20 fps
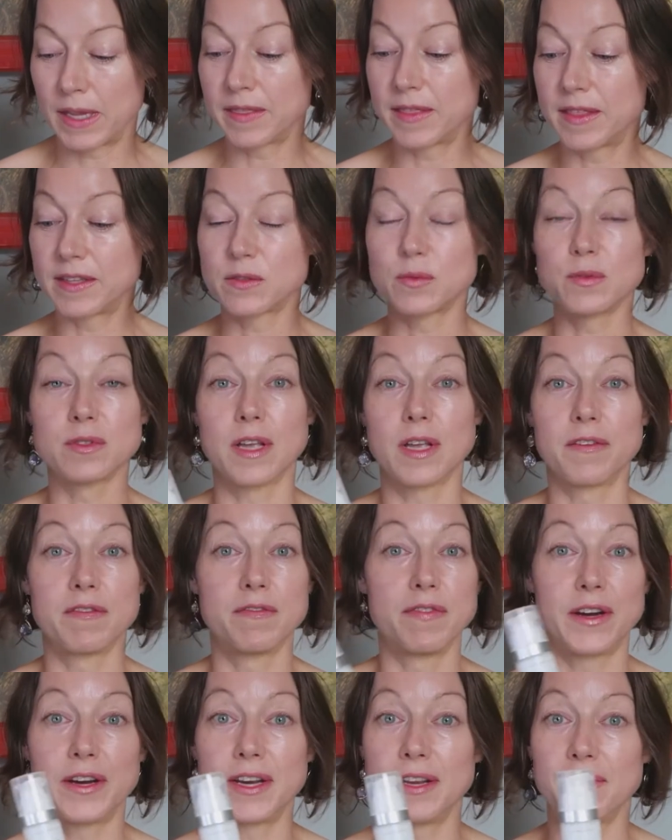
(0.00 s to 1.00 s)
And this was a
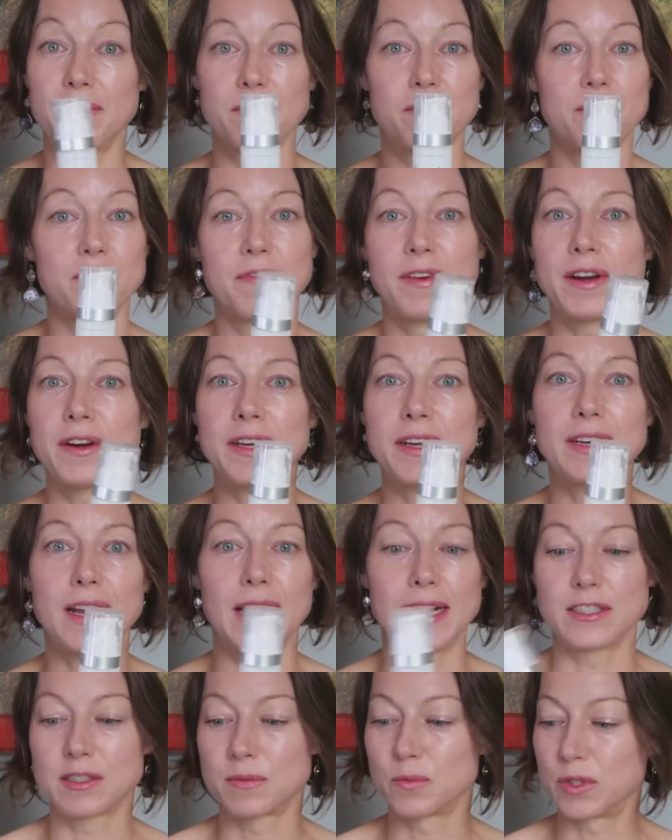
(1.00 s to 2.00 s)
very, very
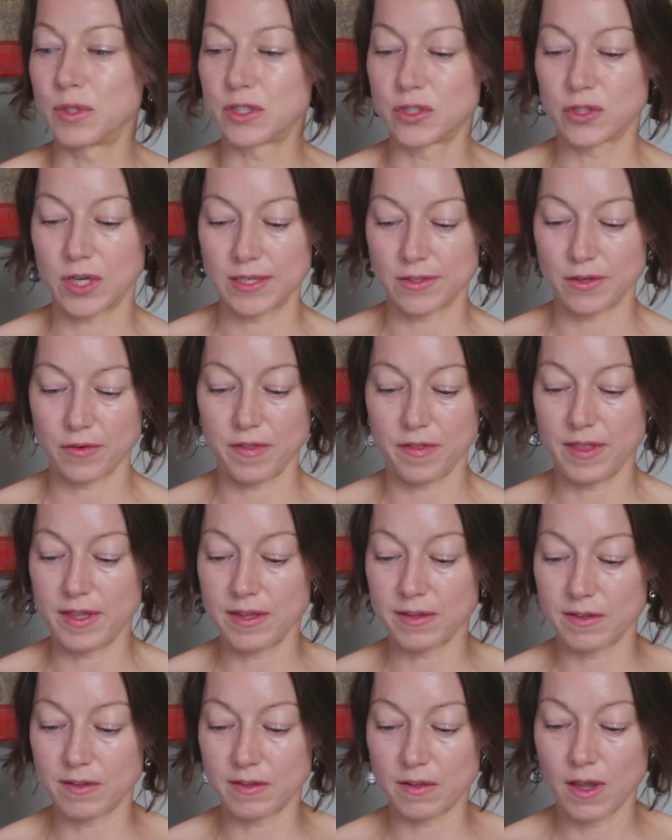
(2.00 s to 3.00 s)
nice moisturizer.
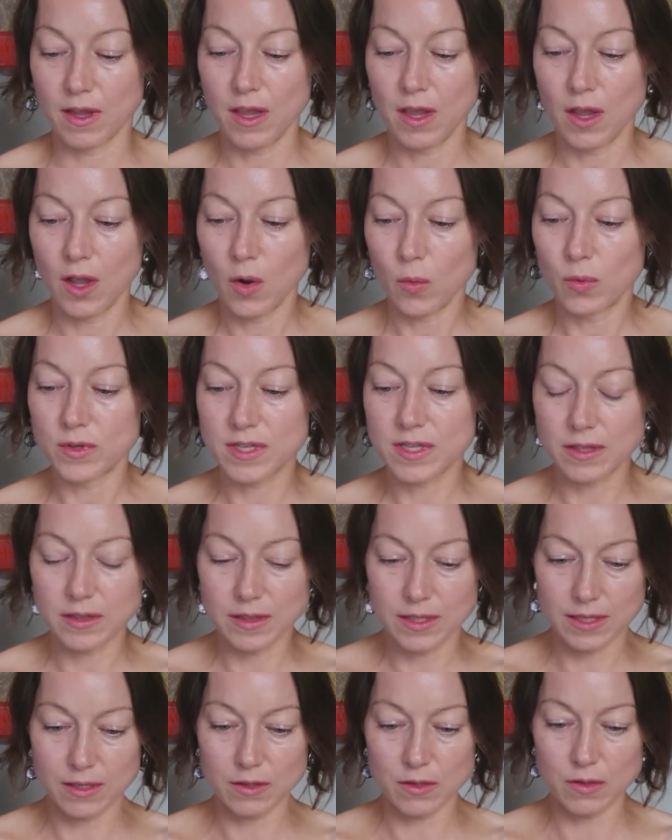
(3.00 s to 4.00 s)
This was a
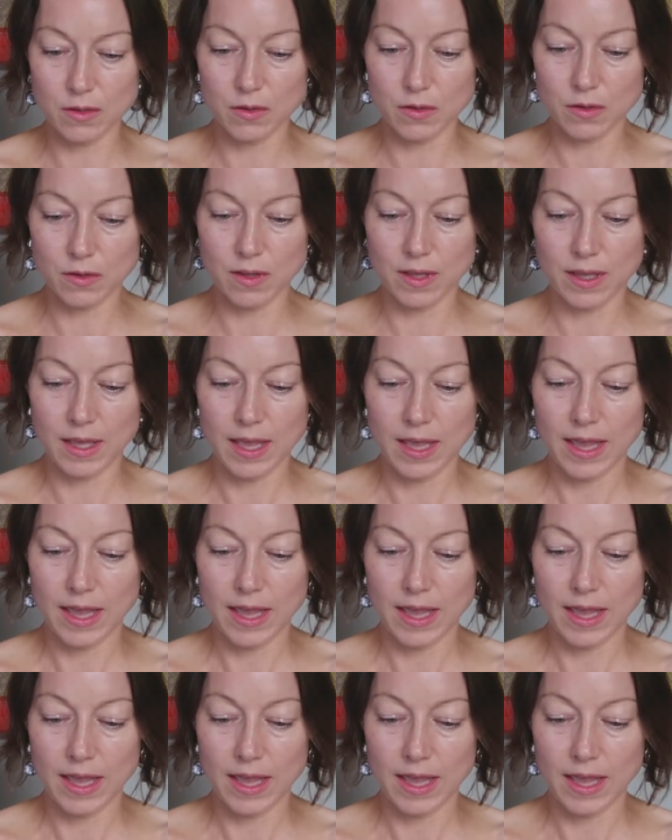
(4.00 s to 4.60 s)
little,